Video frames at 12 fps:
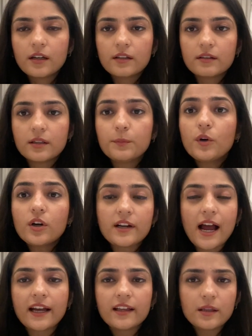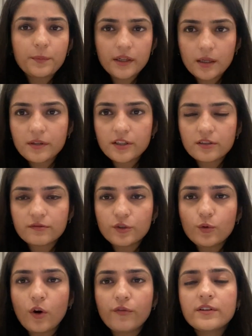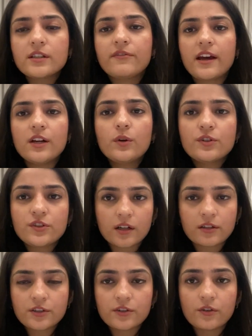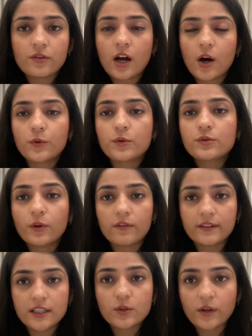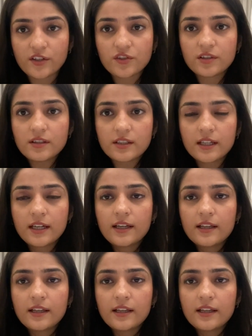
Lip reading: The book Cracking the PM Interview offers a very good structure on how to solve these questions.